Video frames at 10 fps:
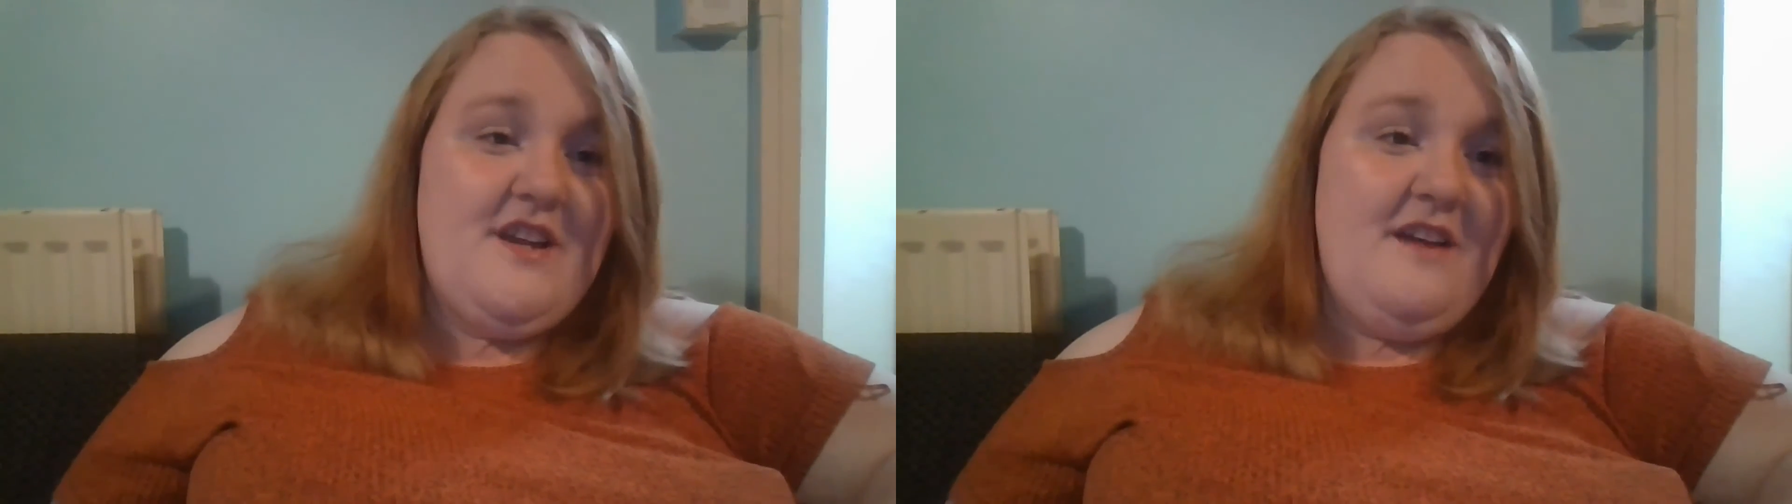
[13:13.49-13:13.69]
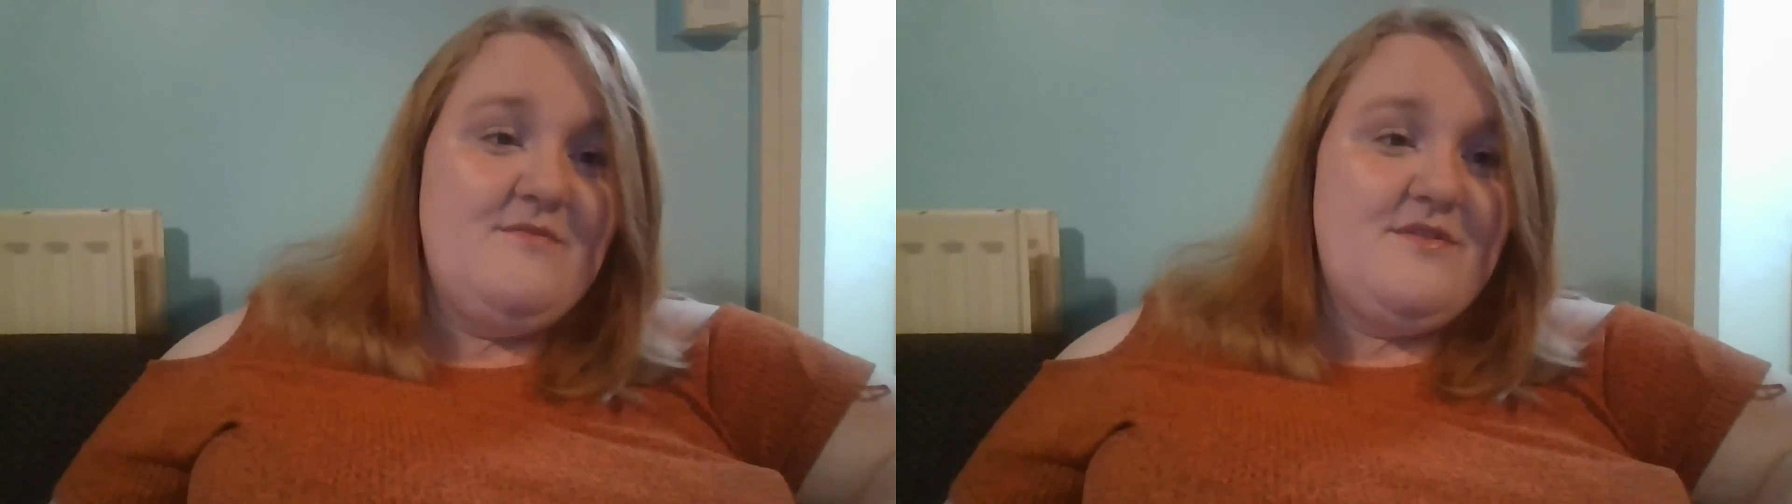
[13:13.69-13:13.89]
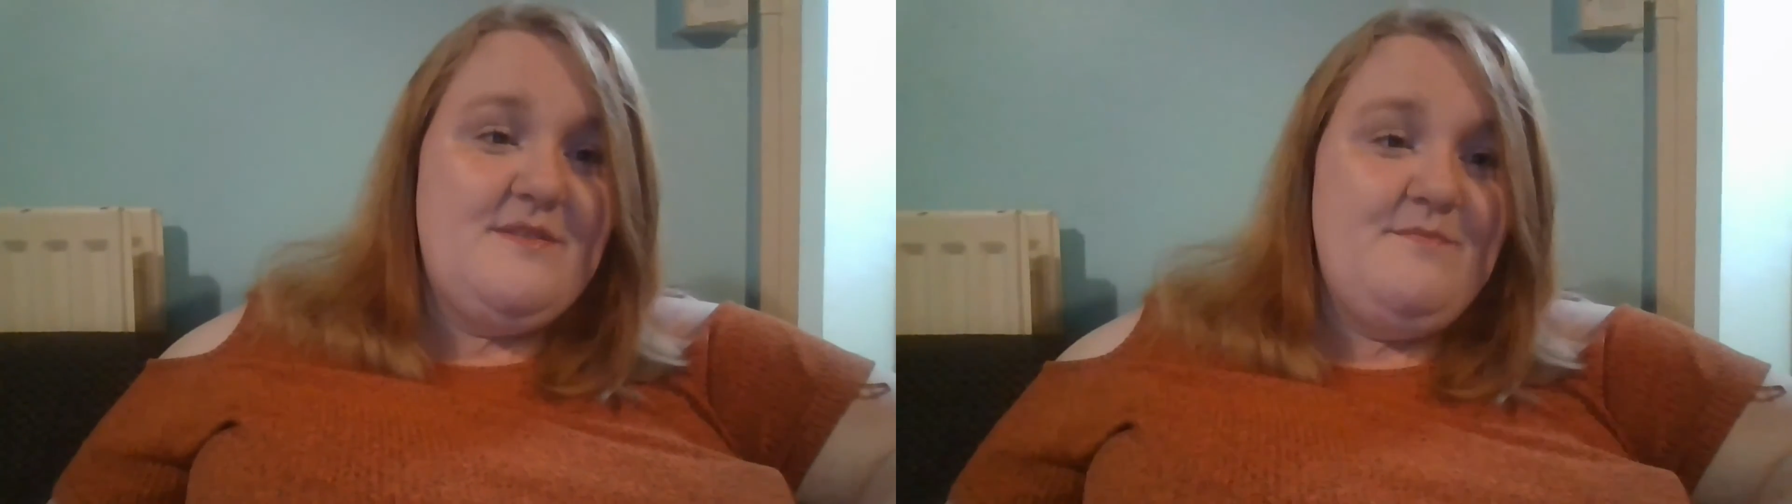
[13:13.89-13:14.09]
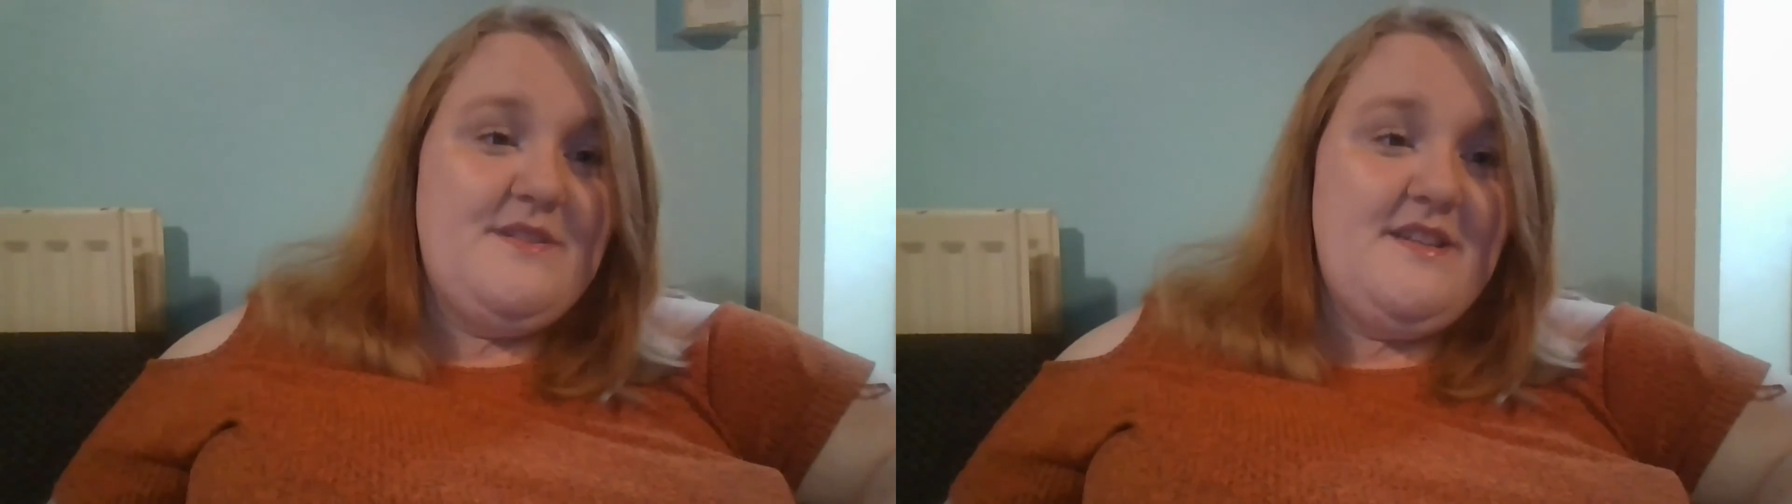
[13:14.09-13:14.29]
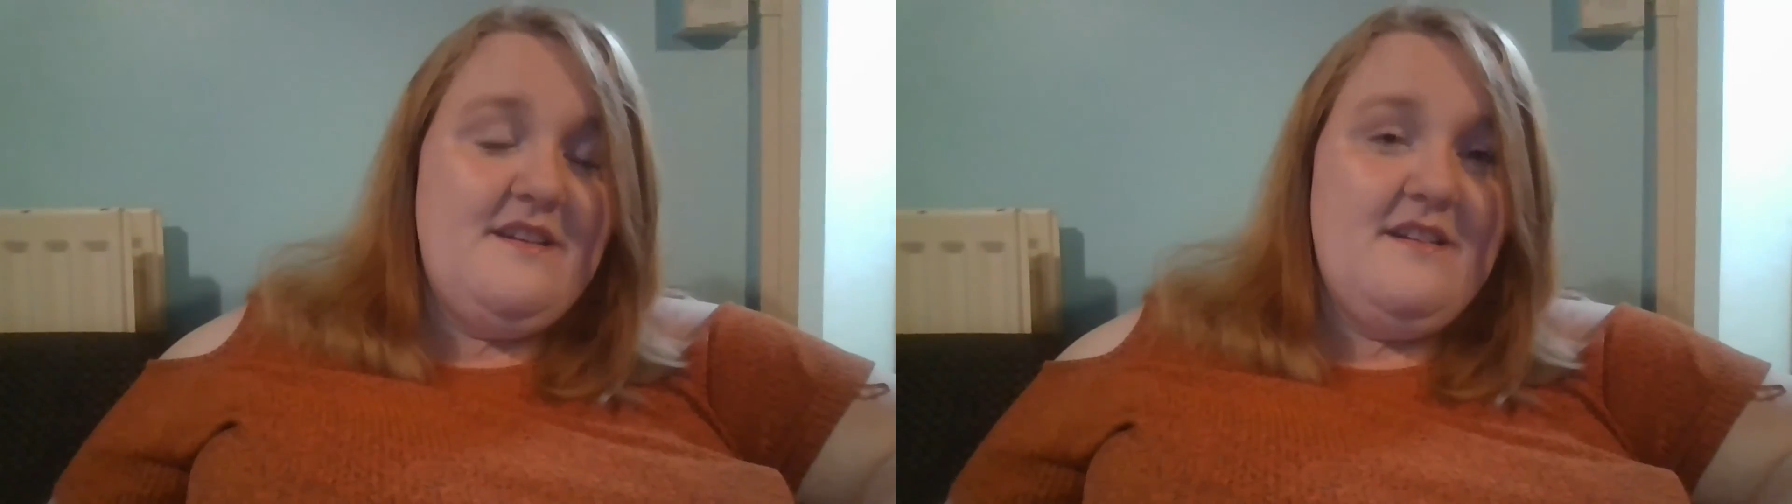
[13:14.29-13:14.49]
councils in
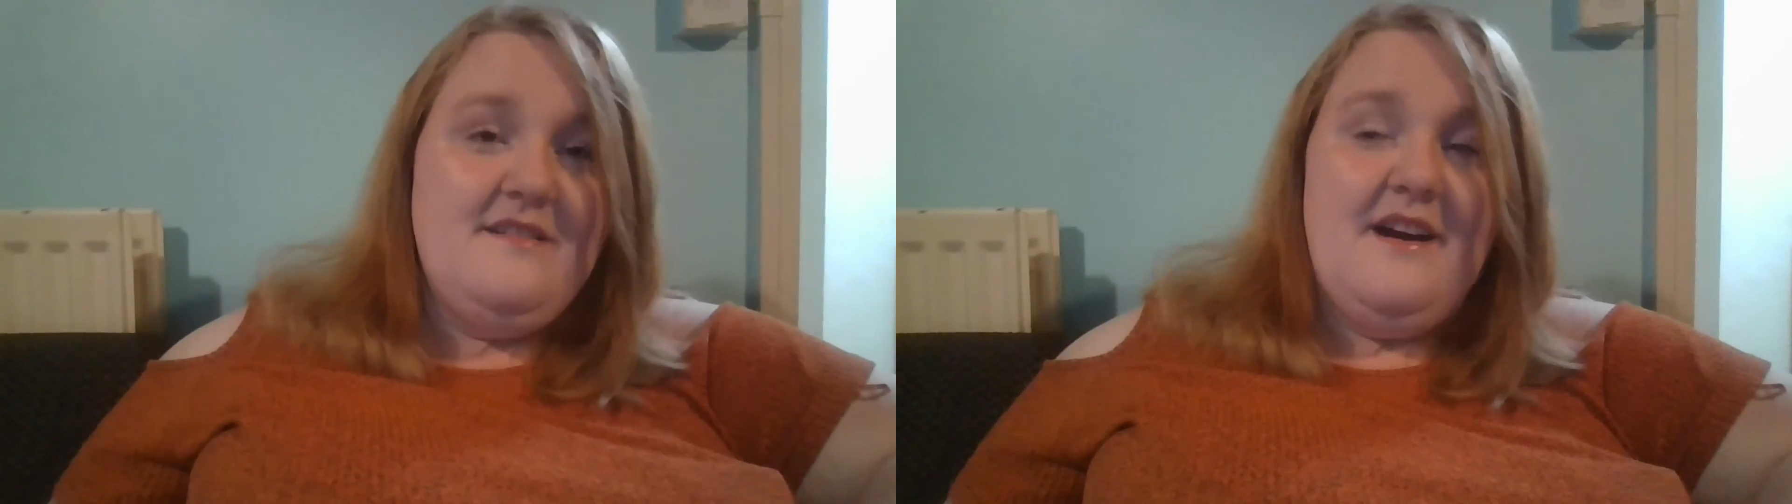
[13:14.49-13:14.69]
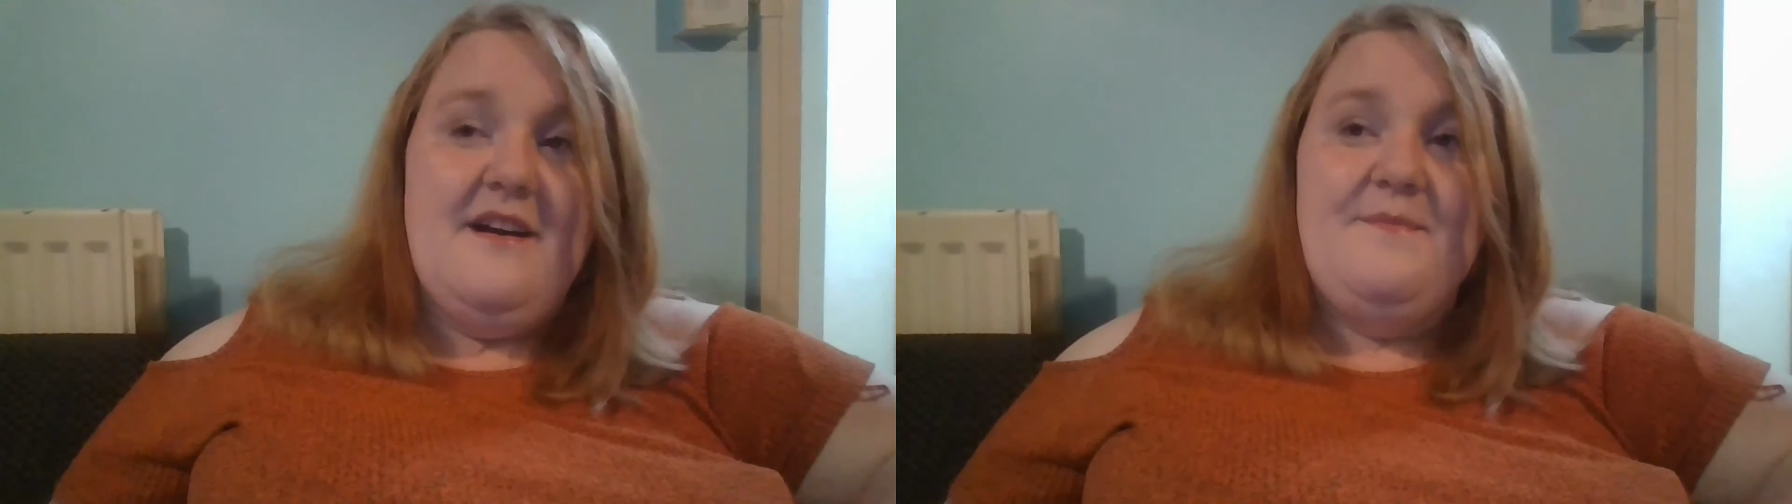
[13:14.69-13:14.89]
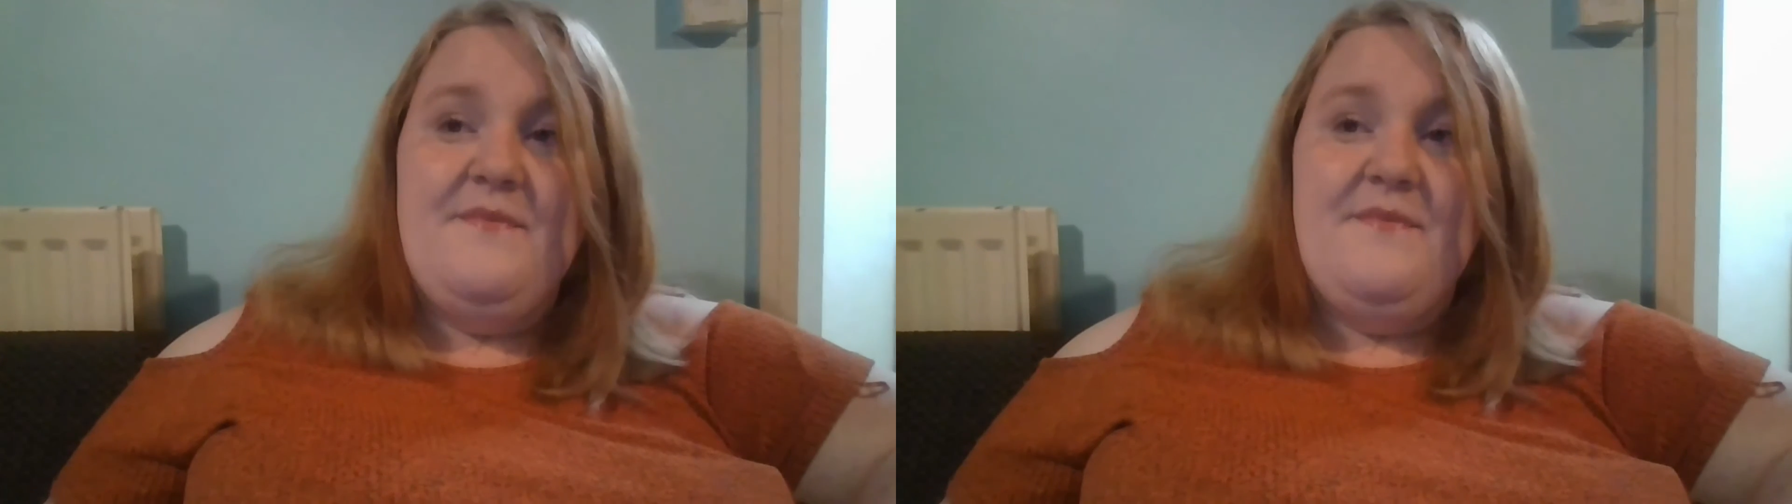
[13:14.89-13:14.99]
particular,